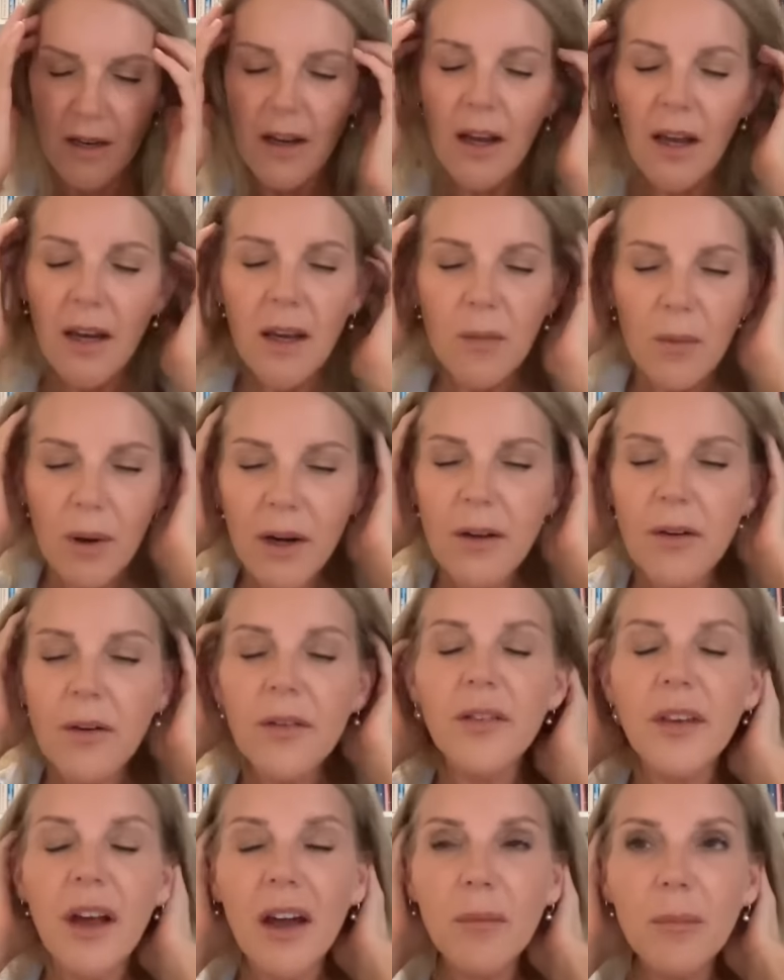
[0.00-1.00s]
anyone
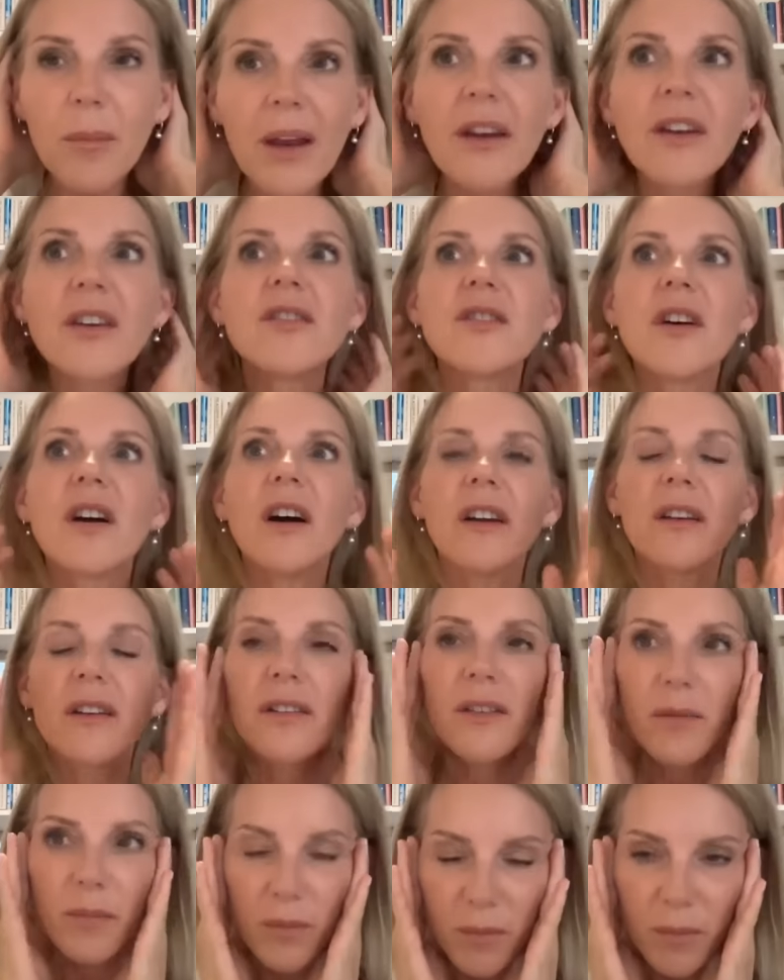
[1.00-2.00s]
who's had
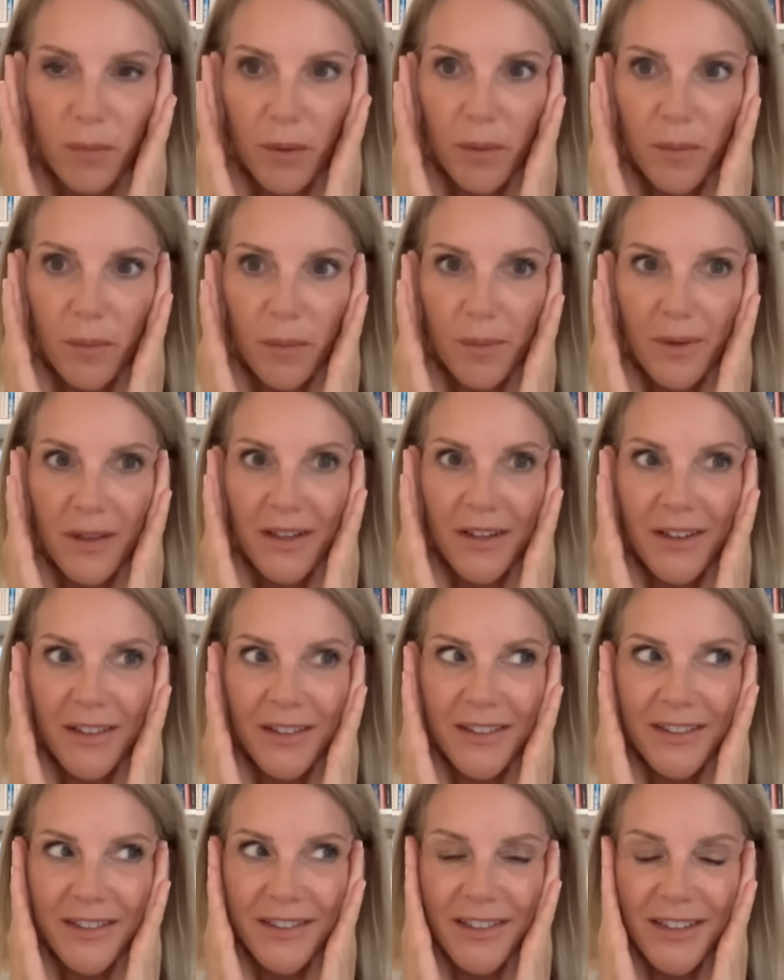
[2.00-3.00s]
meningitis would probably
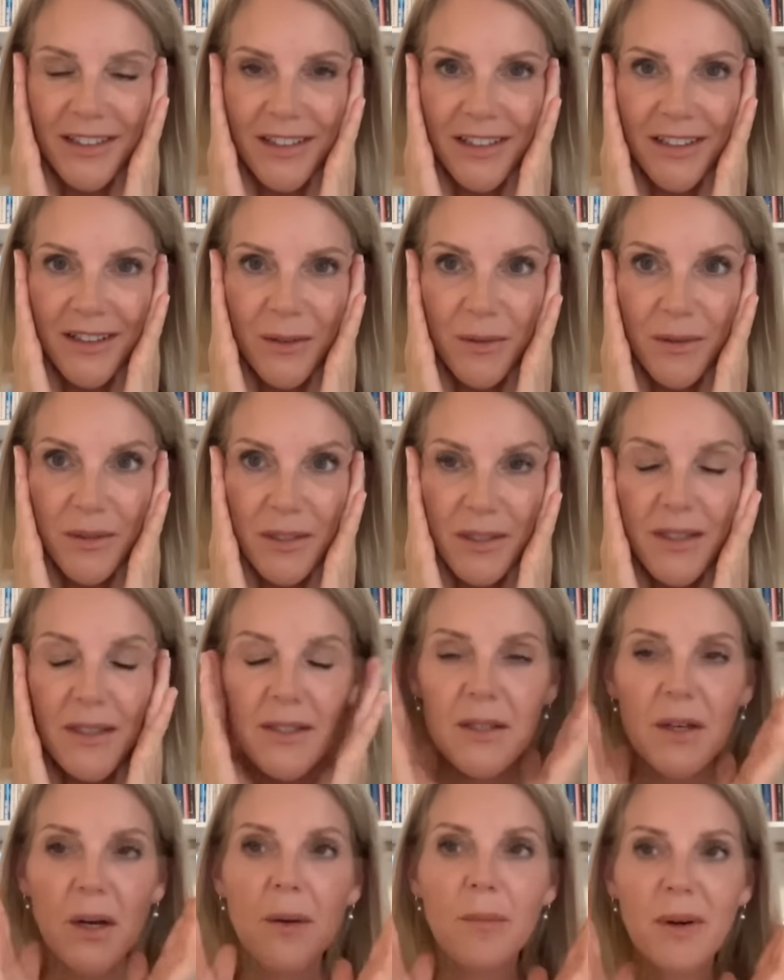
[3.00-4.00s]
understand. I was in
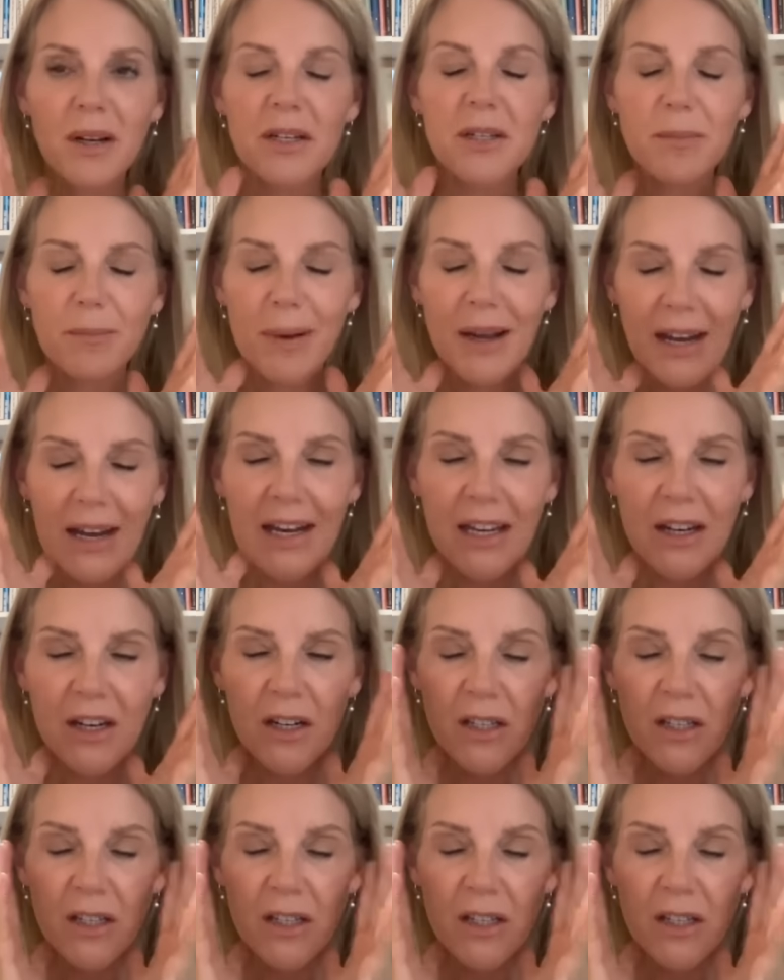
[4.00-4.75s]
so much pain.